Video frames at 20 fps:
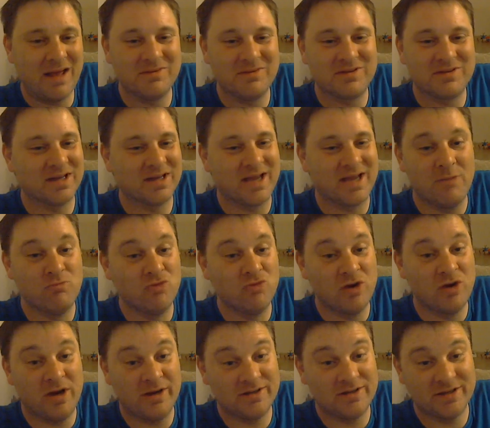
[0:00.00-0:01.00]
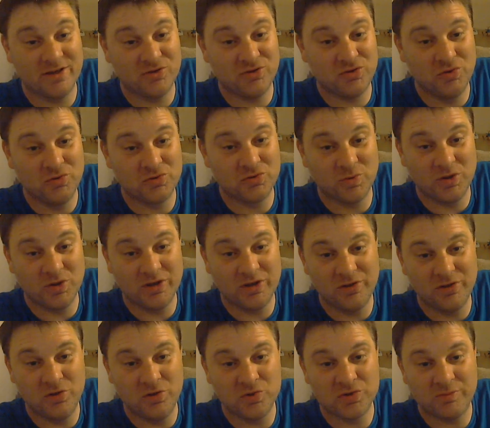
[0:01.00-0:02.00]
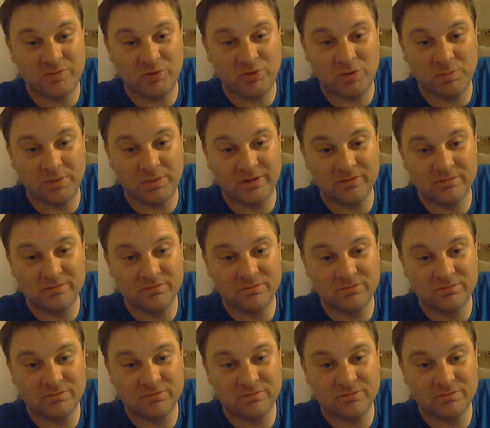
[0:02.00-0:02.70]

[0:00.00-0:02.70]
It's the camera, I need to get used to using it properly.